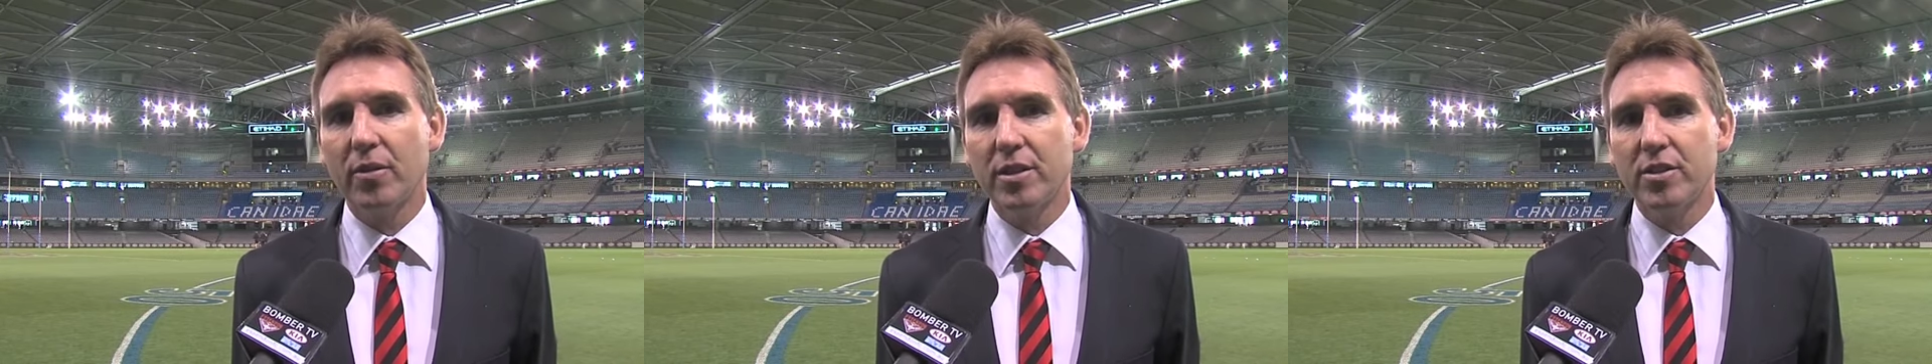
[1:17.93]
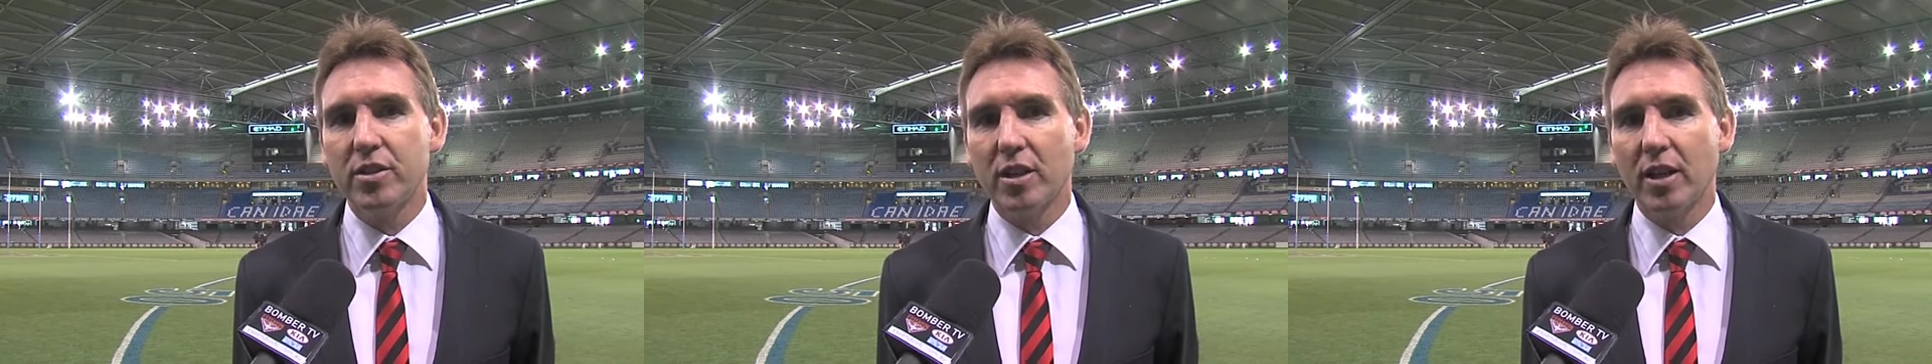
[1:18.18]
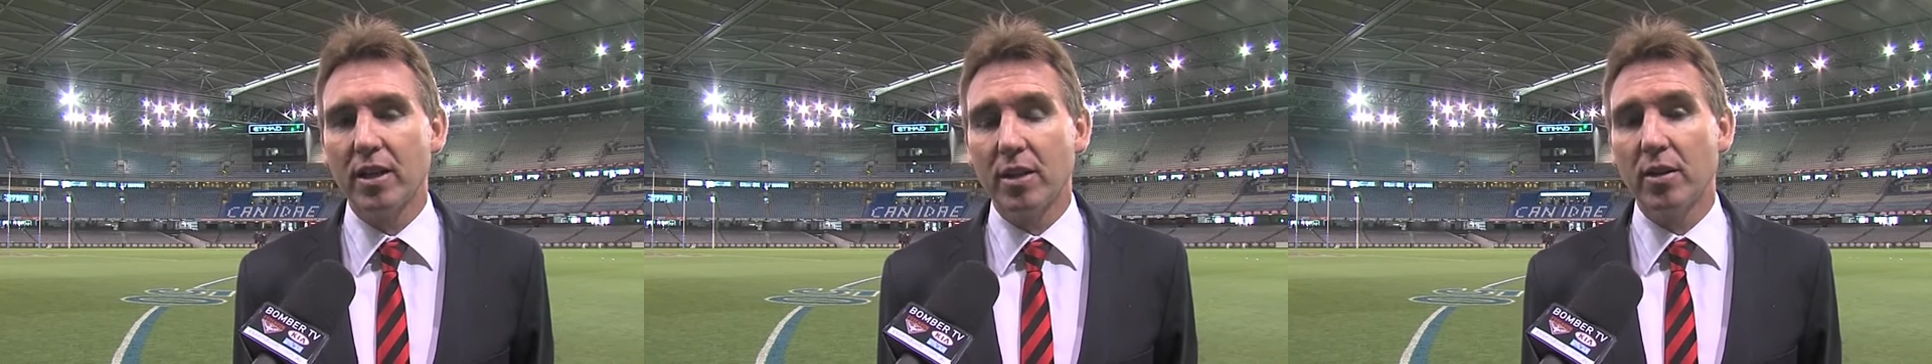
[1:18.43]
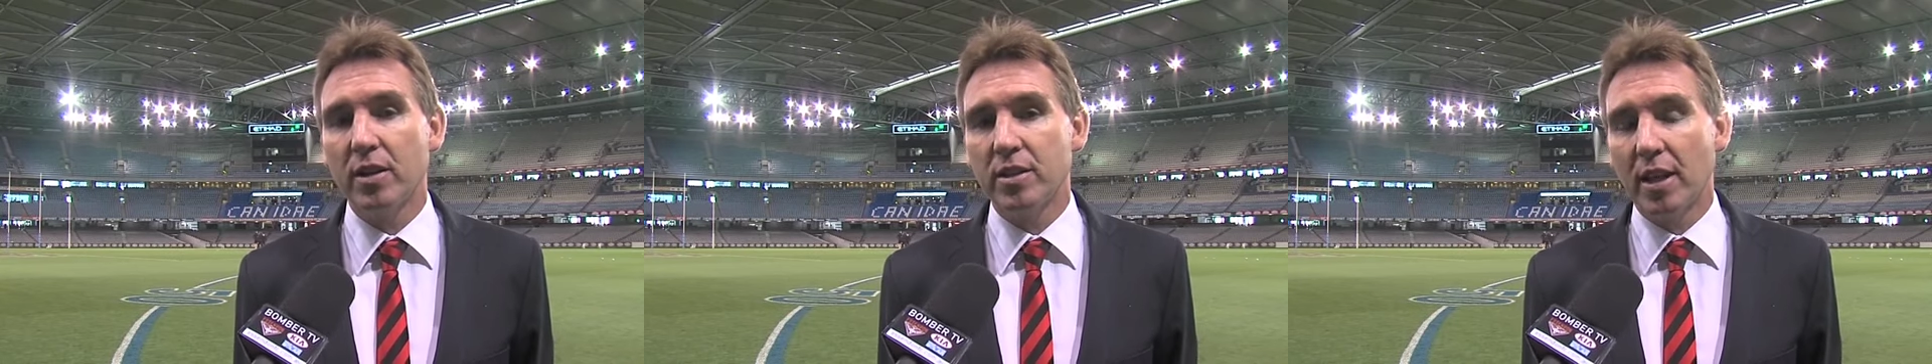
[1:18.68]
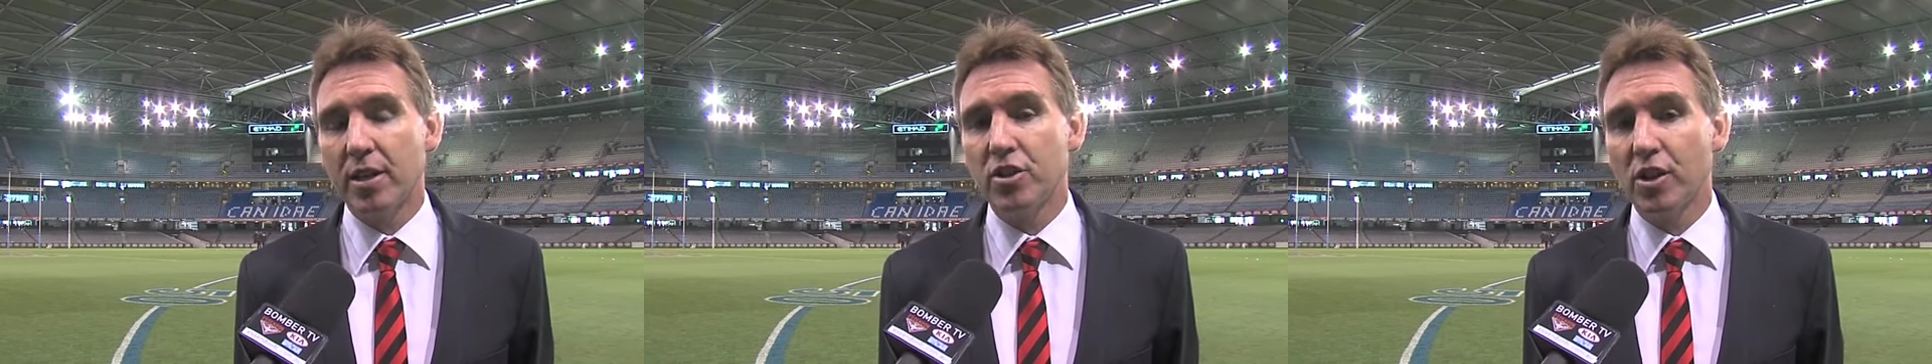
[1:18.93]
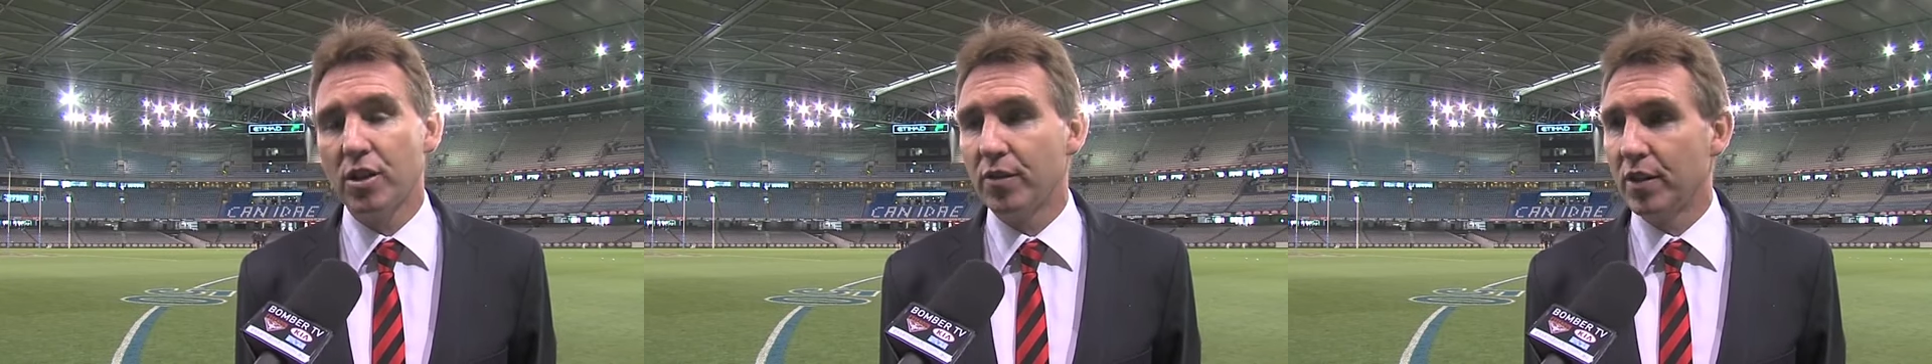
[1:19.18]
He's uh, he's had his
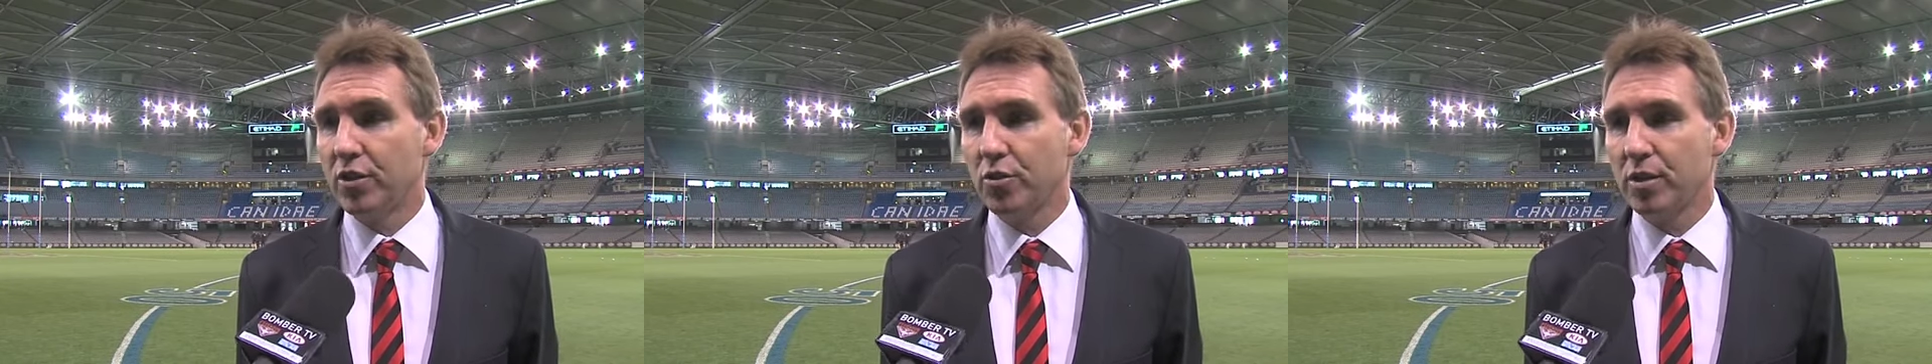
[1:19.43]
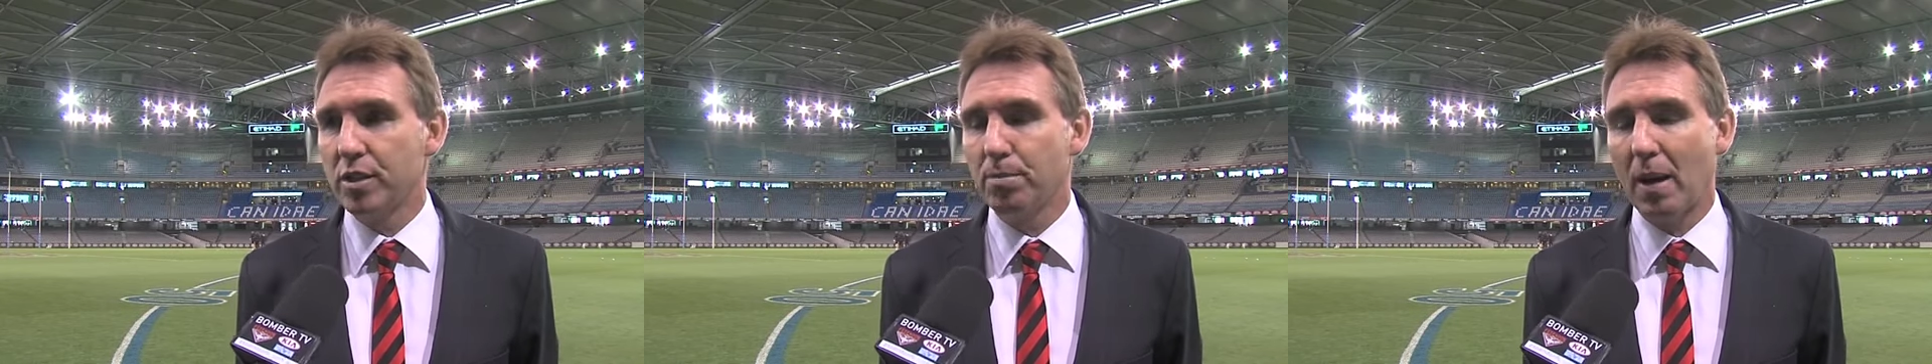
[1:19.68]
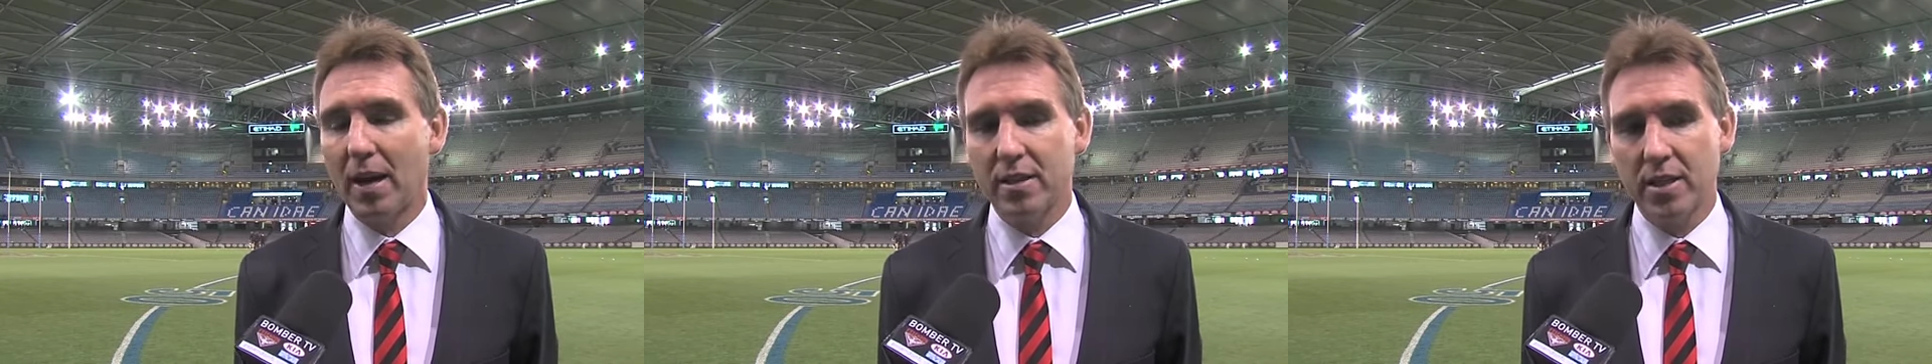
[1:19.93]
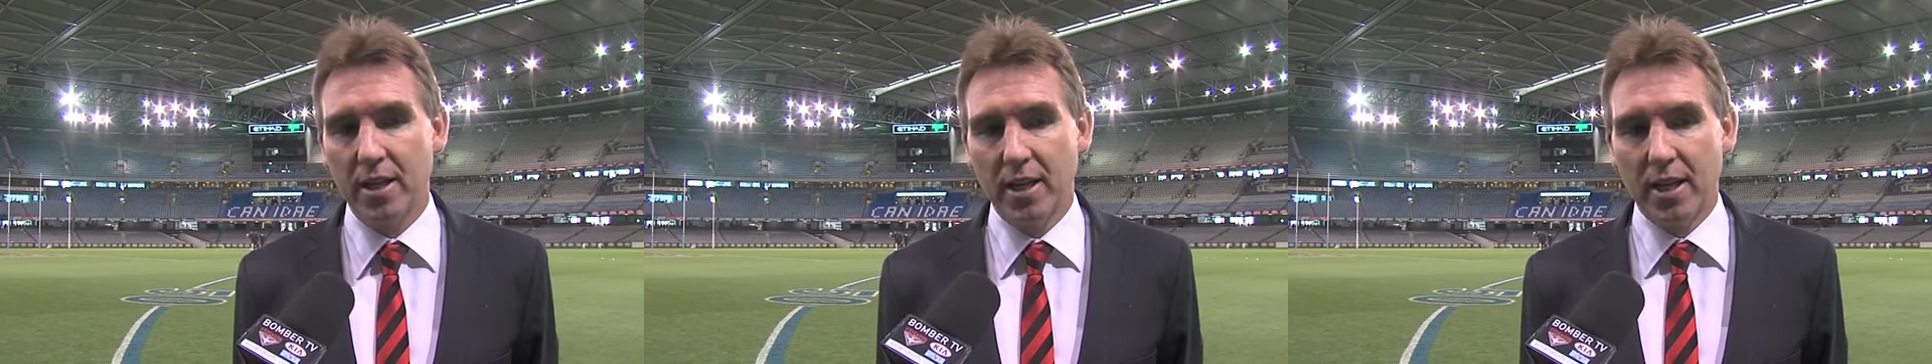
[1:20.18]
share of injuries, but